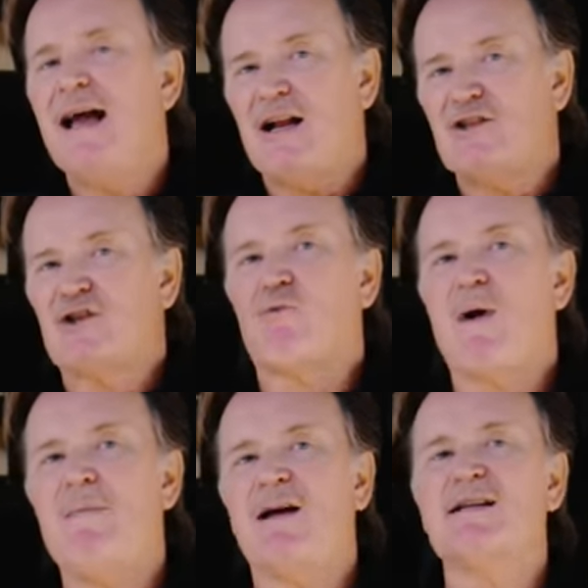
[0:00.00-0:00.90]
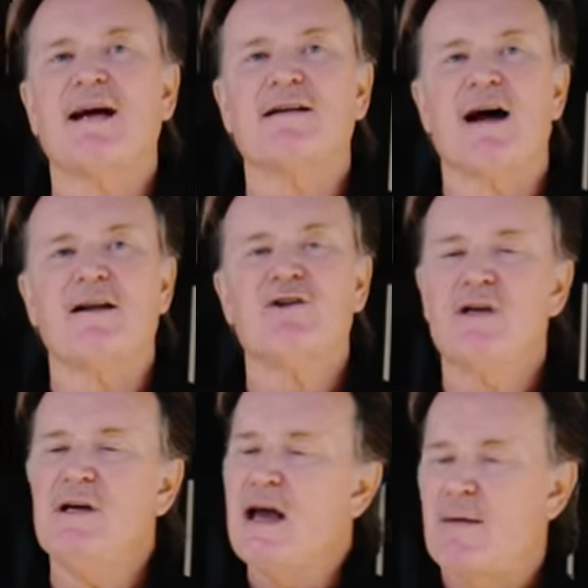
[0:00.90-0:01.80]
and ceramic
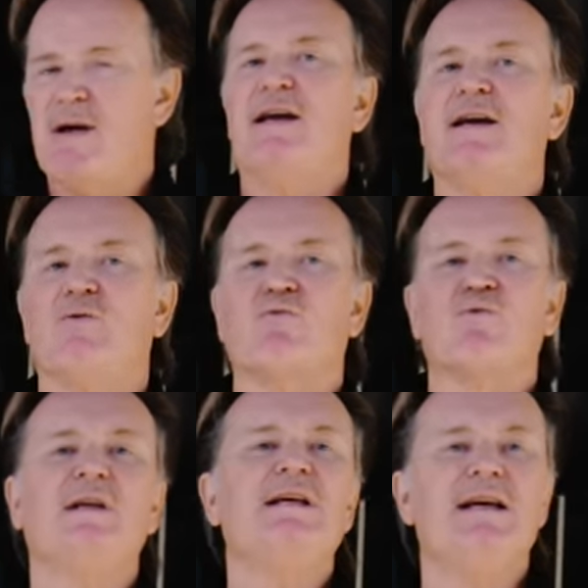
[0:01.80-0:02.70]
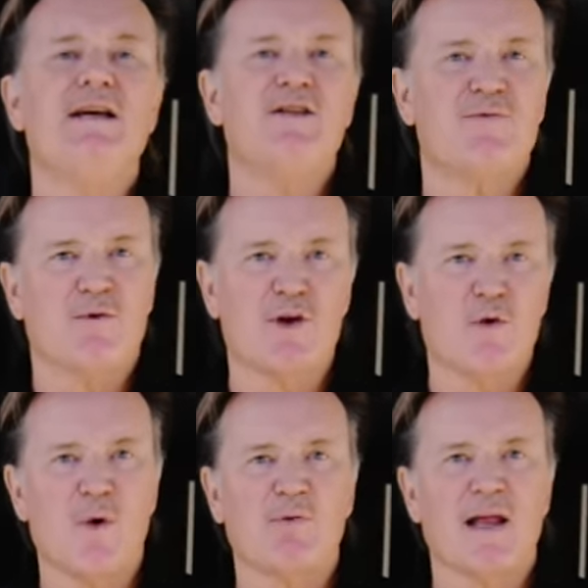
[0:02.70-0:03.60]
technology and making it really easy for you
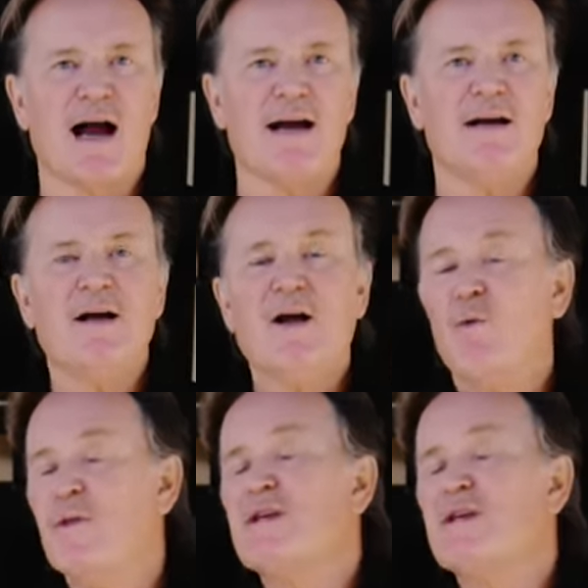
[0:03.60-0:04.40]
to apply. With this